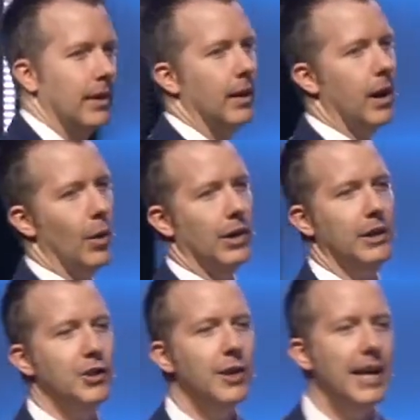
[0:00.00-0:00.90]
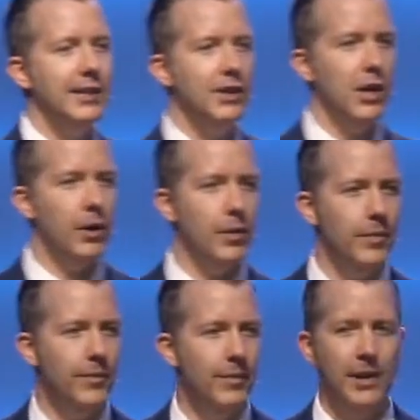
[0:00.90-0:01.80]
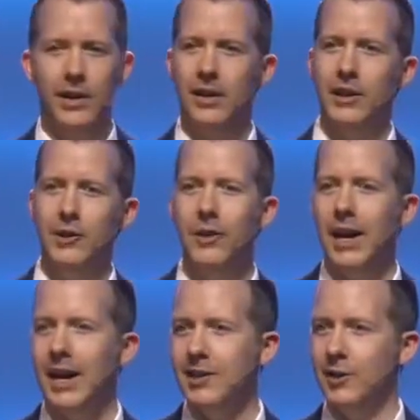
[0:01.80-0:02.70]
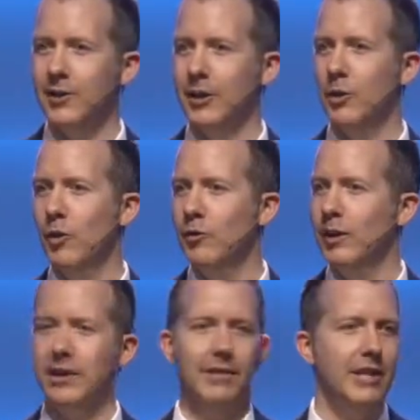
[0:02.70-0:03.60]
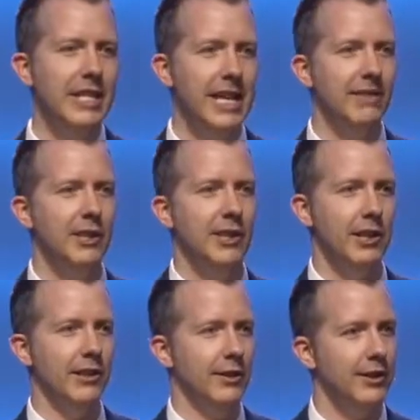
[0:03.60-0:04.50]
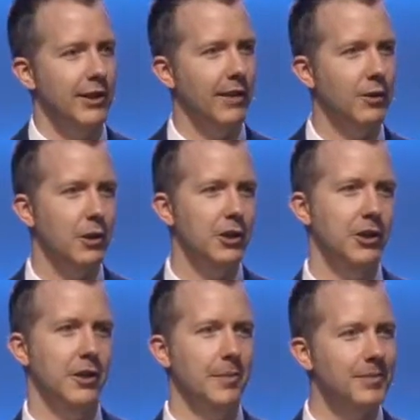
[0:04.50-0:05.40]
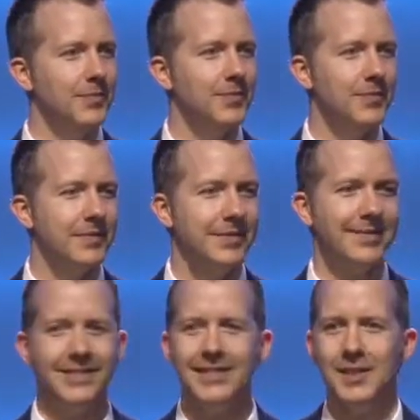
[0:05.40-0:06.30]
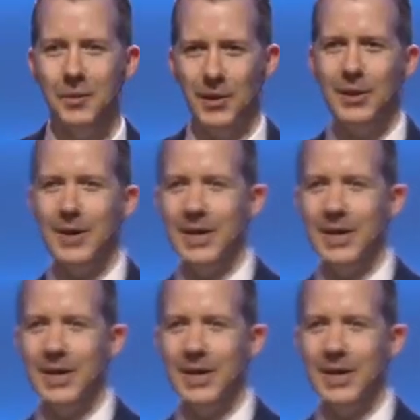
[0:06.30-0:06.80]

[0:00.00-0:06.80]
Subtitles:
I want to let you guys know that you guys are the equivalent of the Navy SEALs of Christendom. When you think